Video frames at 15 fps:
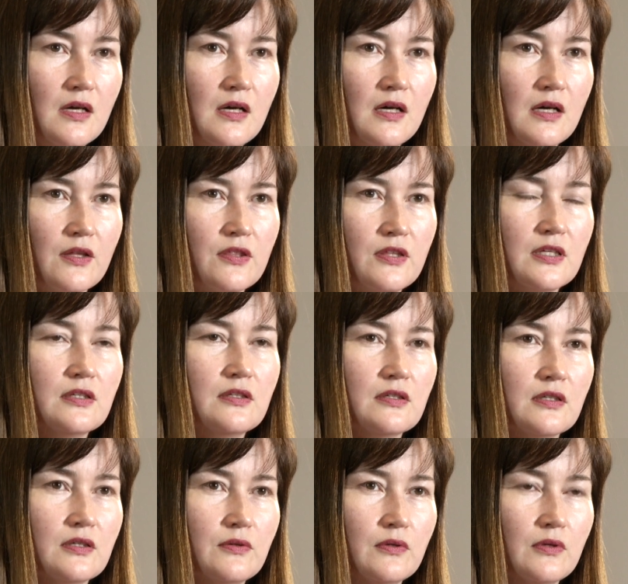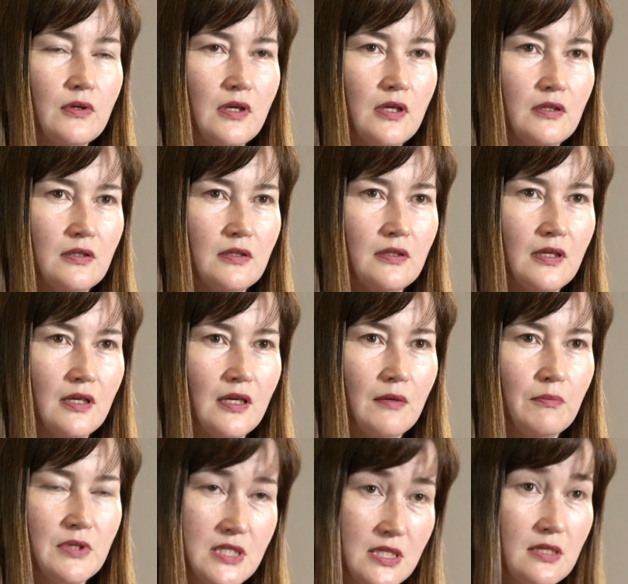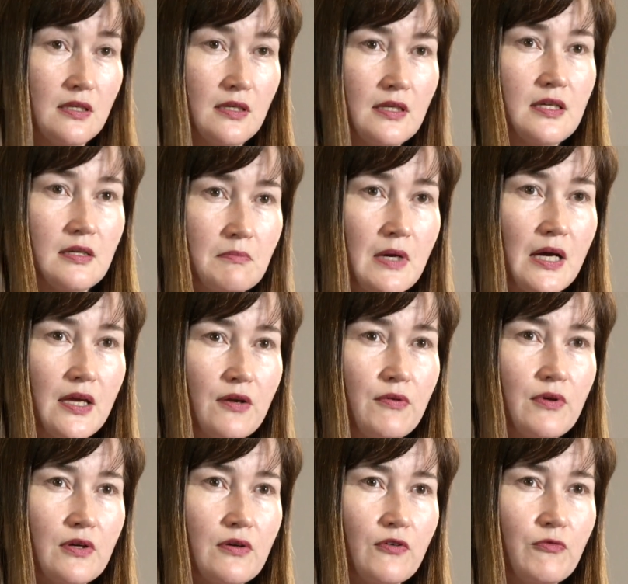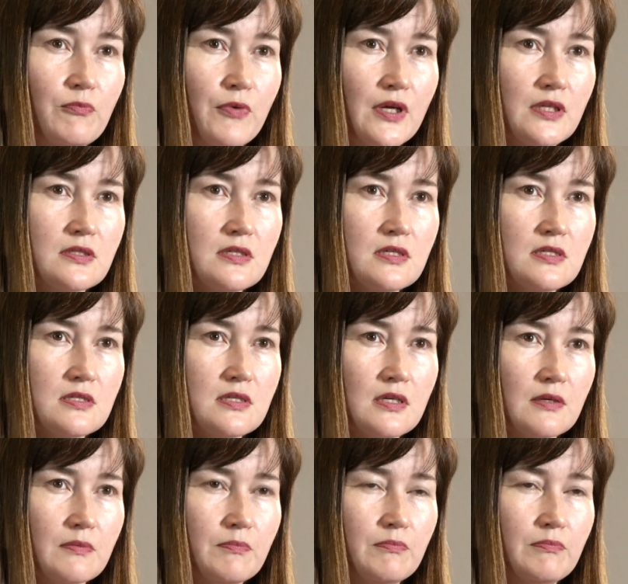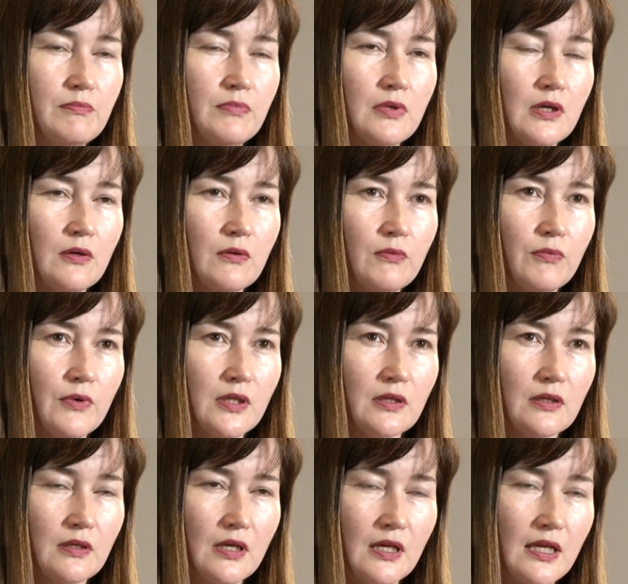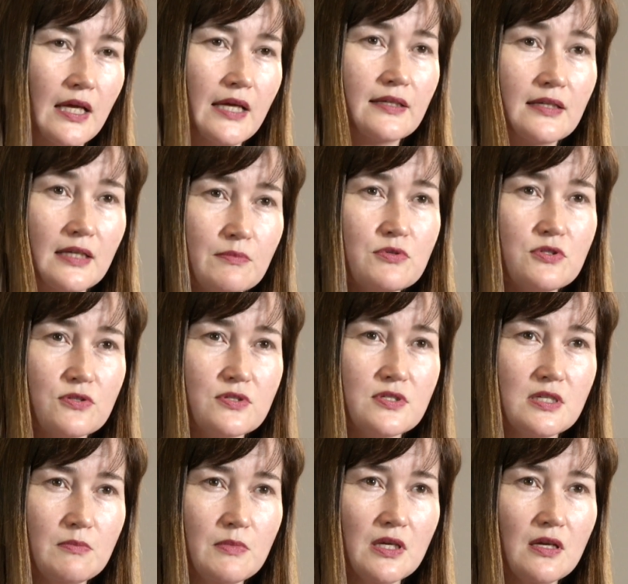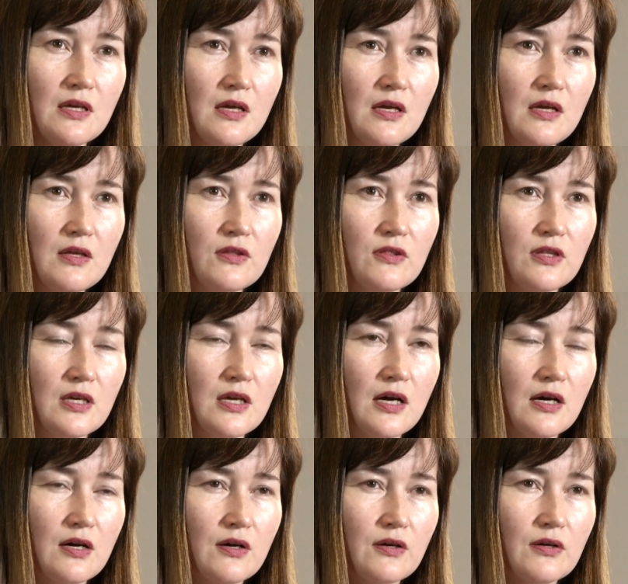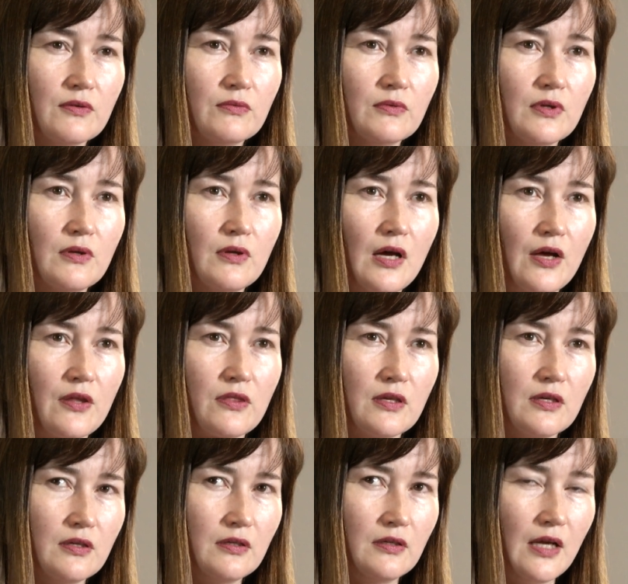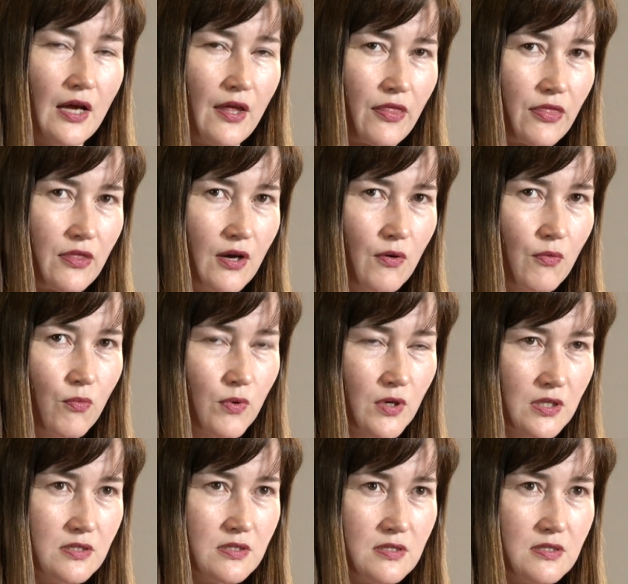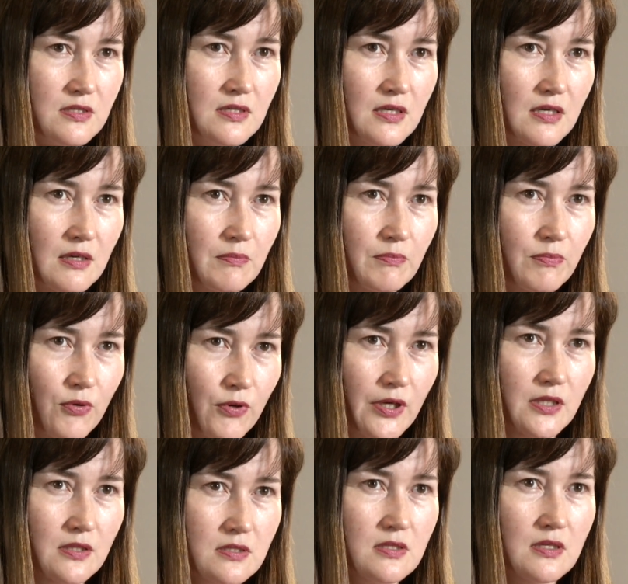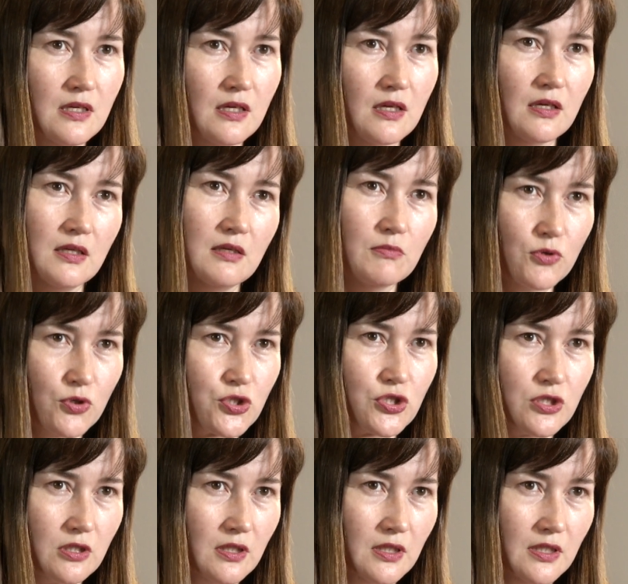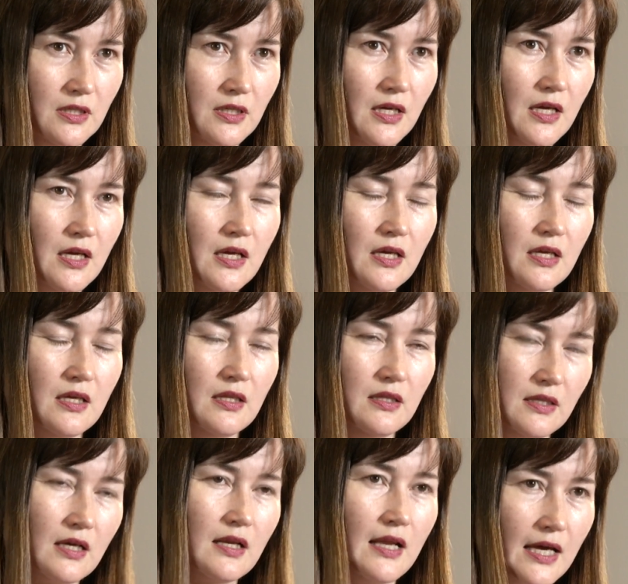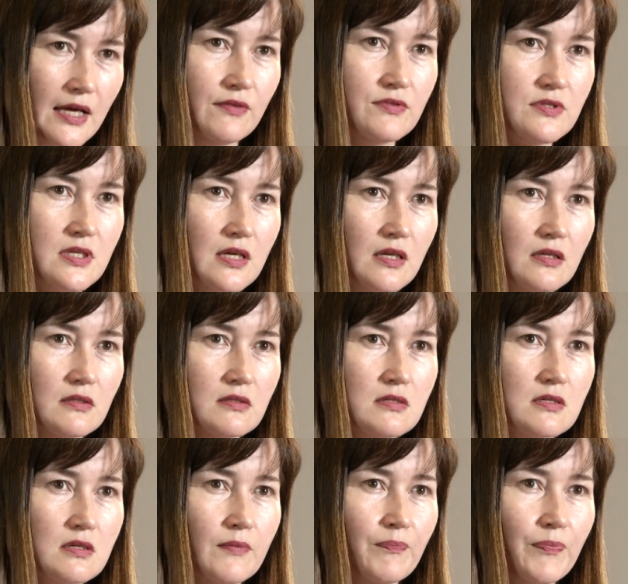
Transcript: I think particularly in my area of practice, when a client comes to see me, they are, I think, at their worst point emotionally in their lives. And